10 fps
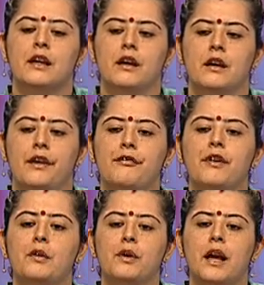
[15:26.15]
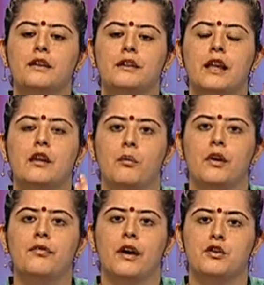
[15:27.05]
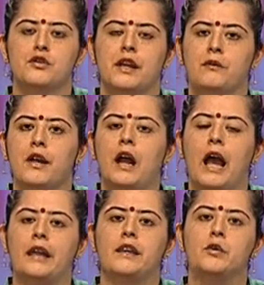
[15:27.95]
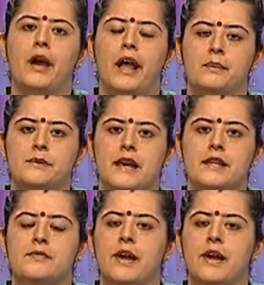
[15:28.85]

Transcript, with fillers: uh, if we look at the normal functioning where IQ helps us,